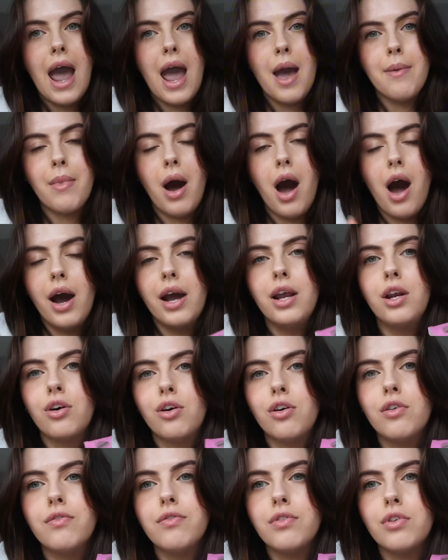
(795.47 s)
I
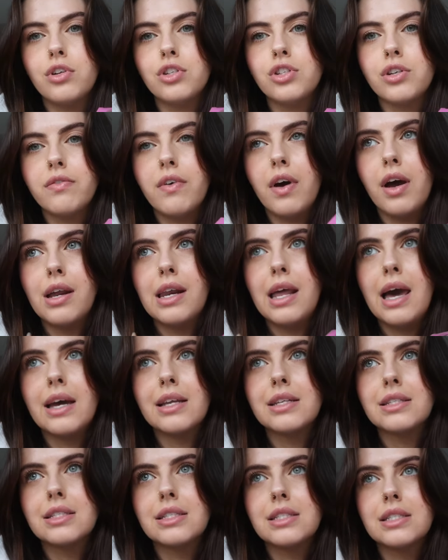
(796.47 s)
love
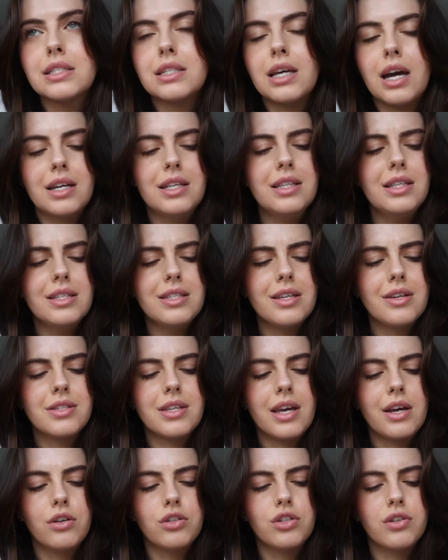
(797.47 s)
ultraviolet. I think that's how
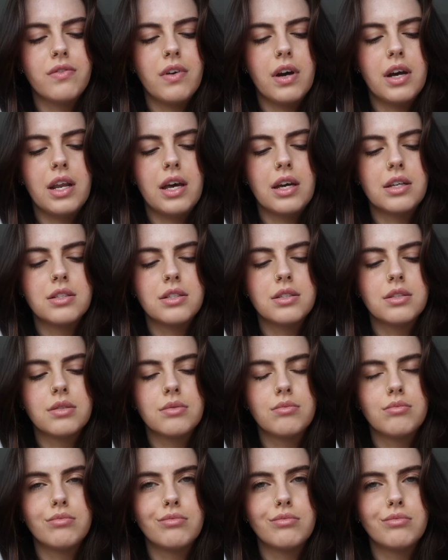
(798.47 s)
you say ultraviolet.